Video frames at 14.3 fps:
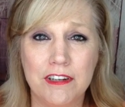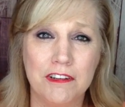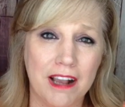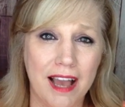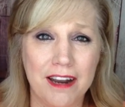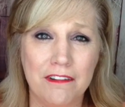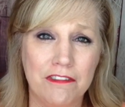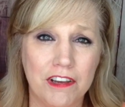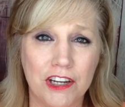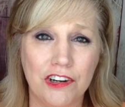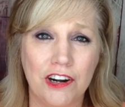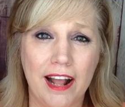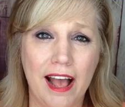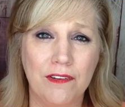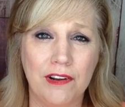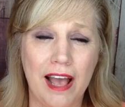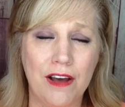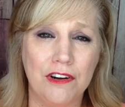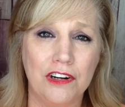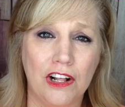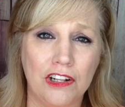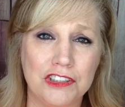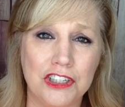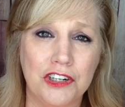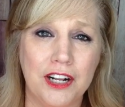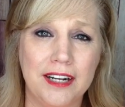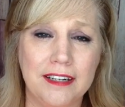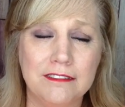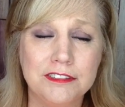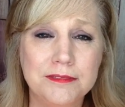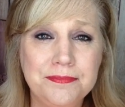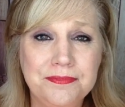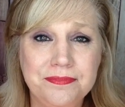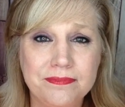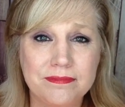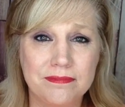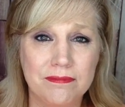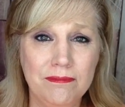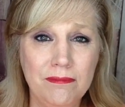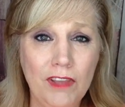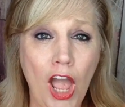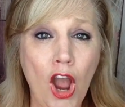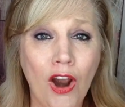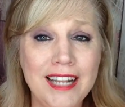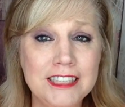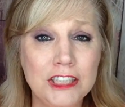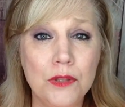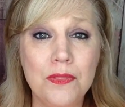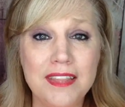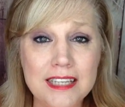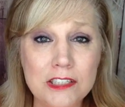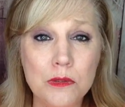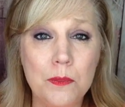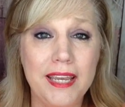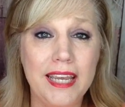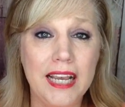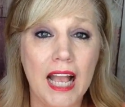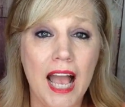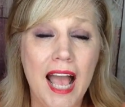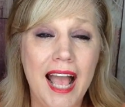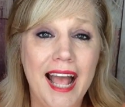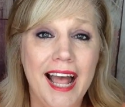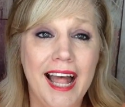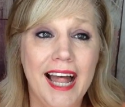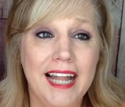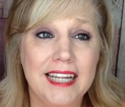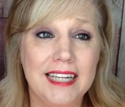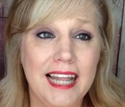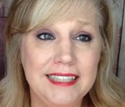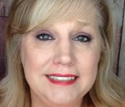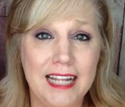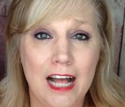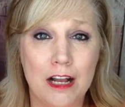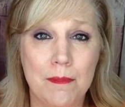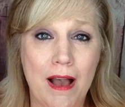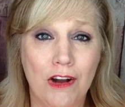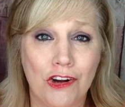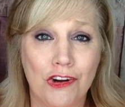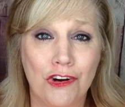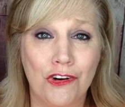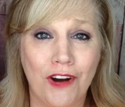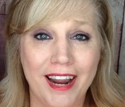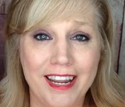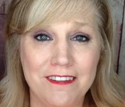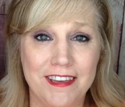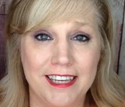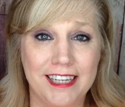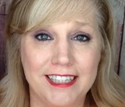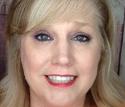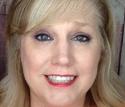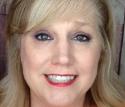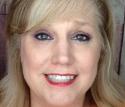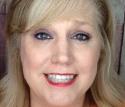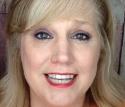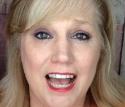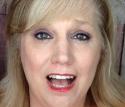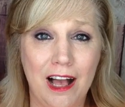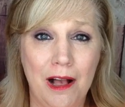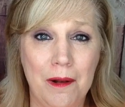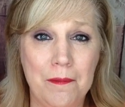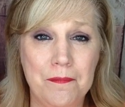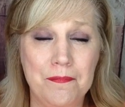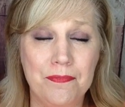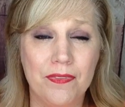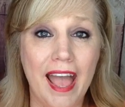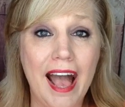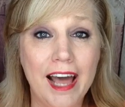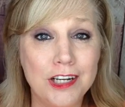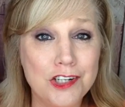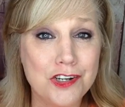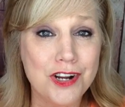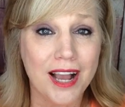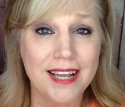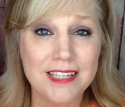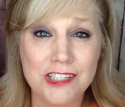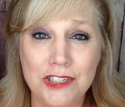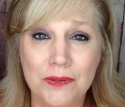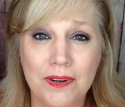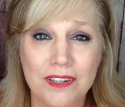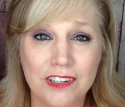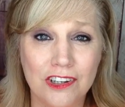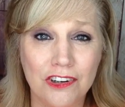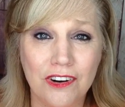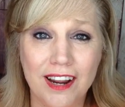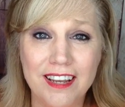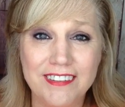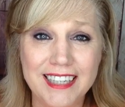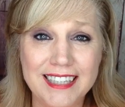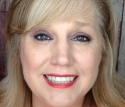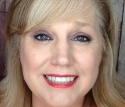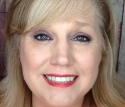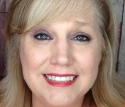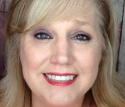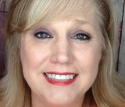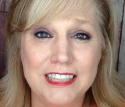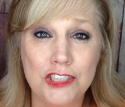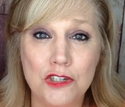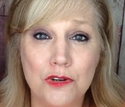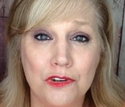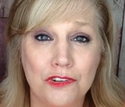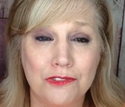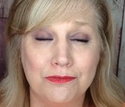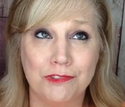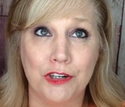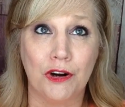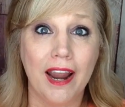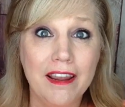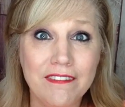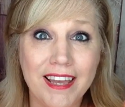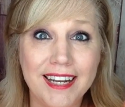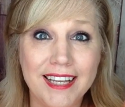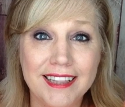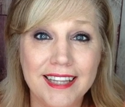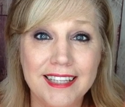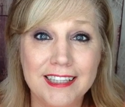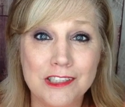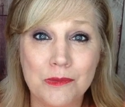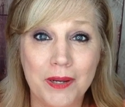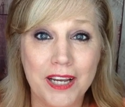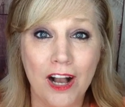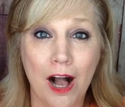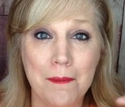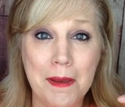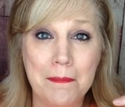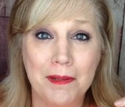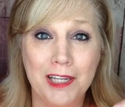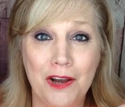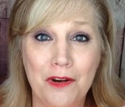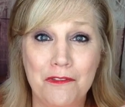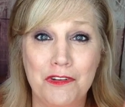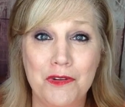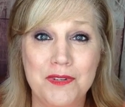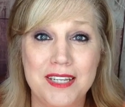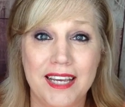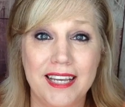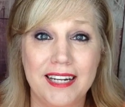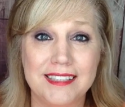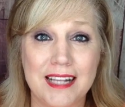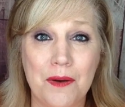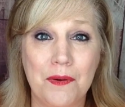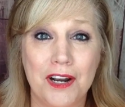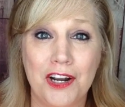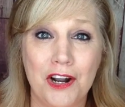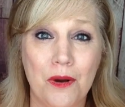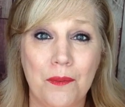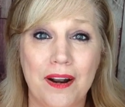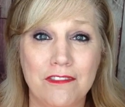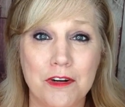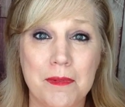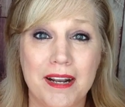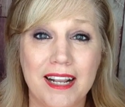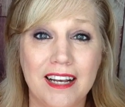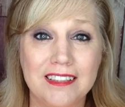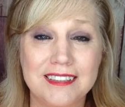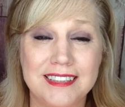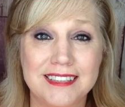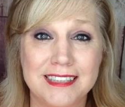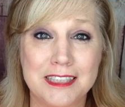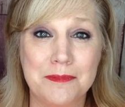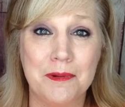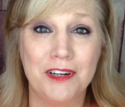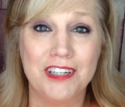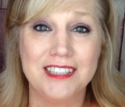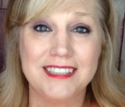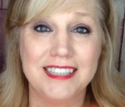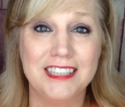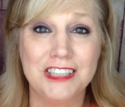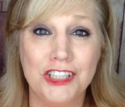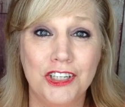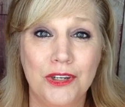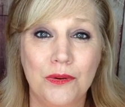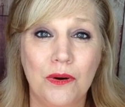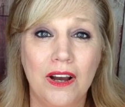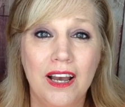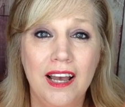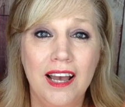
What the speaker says: to kind of figure it out an alternative. All right, so this week, let's talk about cravings. How did you guys do on the cravings? Did you crave anything this week? Comment below if you did, because I want to know what everybody else is experiencing too.